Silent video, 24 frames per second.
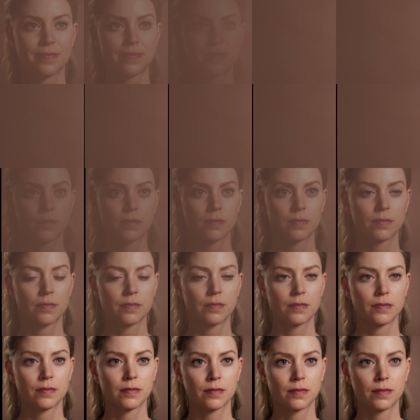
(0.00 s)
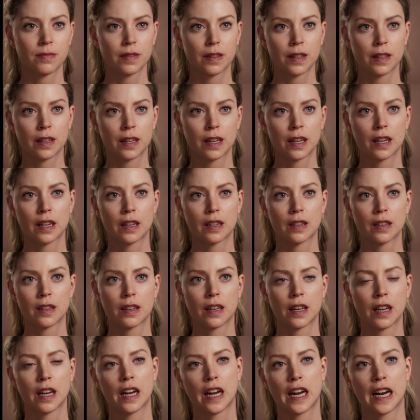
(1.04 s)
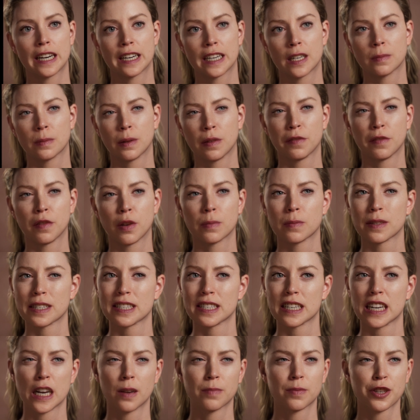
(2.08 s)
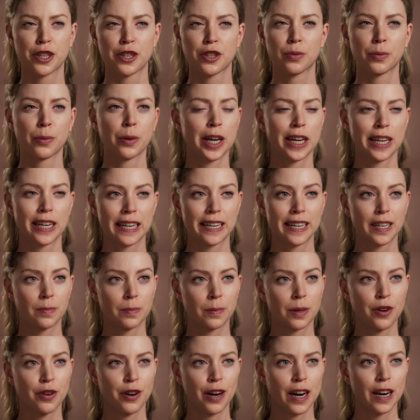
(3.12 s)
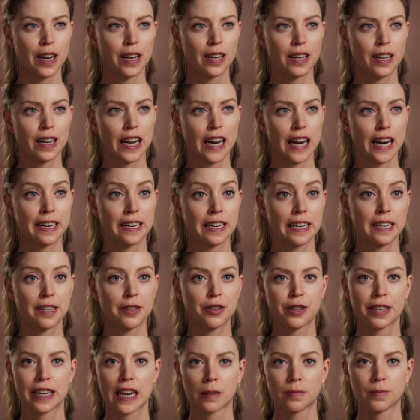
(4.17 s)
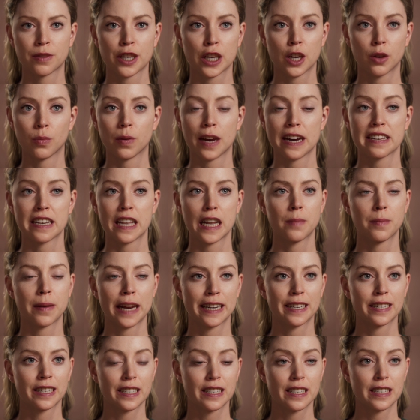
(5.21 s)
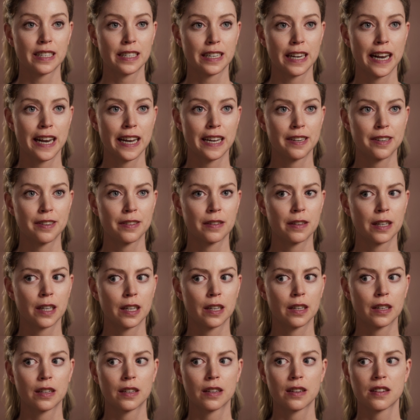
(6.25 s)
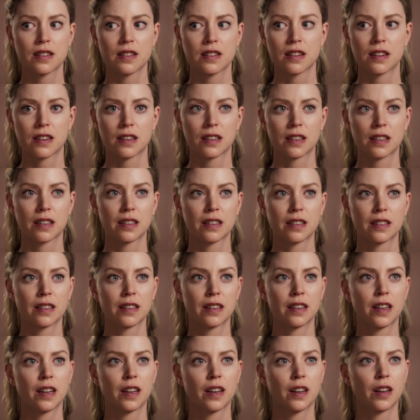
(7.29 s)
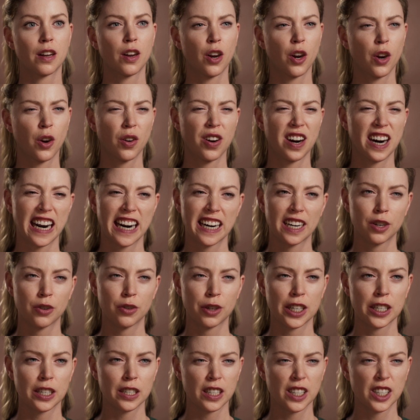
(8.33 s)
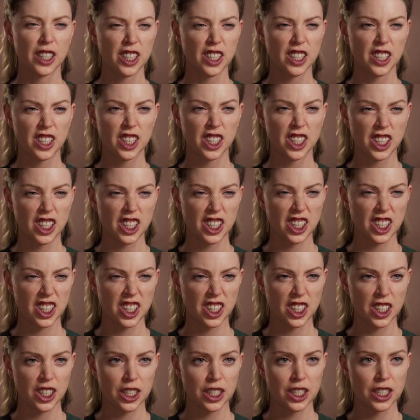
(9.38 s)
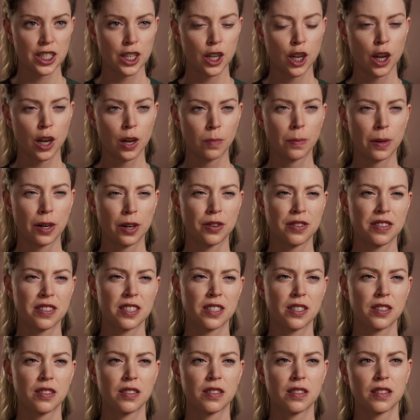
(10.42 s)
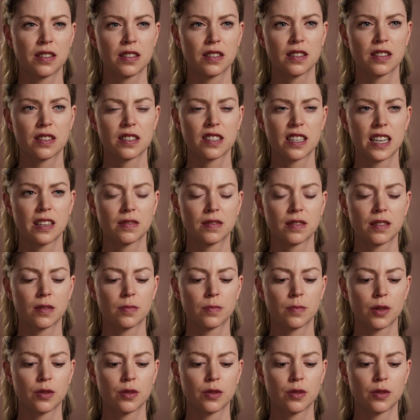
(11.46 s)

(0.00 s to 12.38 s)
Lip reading: guess what? There are two modes that now are available. One is the original capture mode for LiveLink Face, and they are saying that this uses Apple's ARKit framework to capture animation on device.